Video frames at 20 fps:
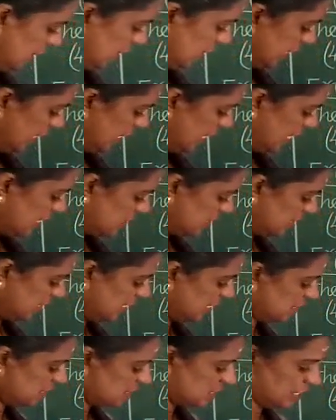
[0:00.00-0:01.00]
k answer
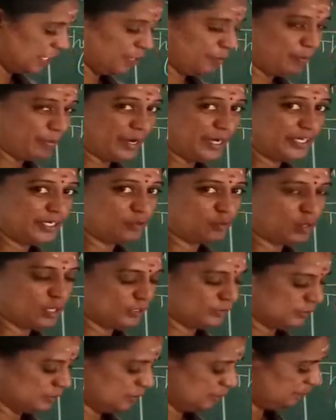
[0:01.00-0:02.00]
is
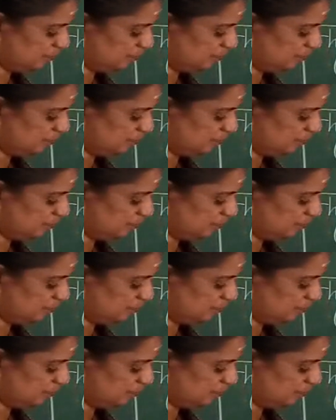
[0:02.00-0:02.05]
3.1.